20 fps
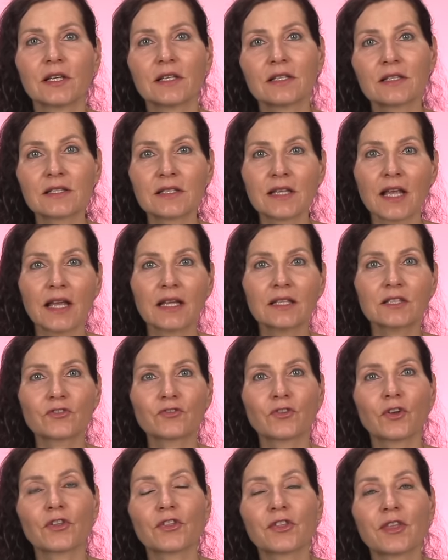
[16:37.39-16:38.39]
stands
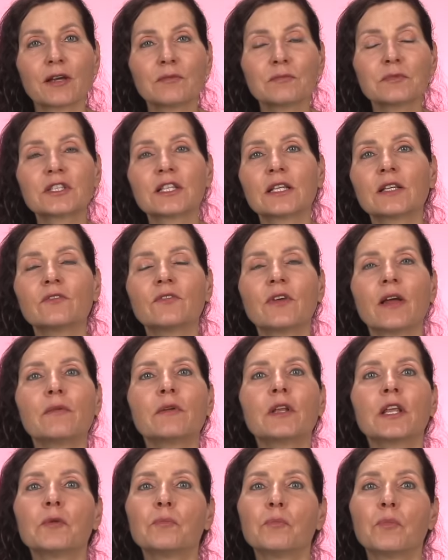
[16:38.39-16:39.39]
for something
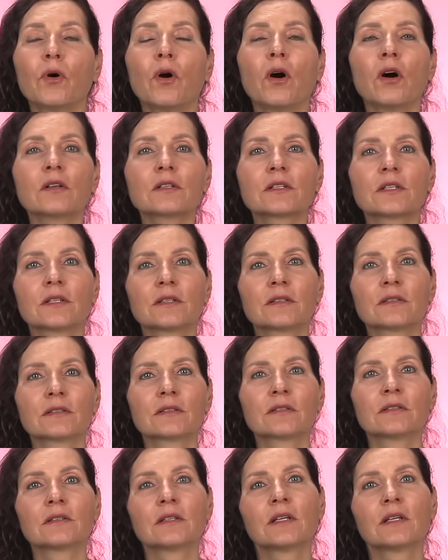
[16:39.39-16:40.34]
very important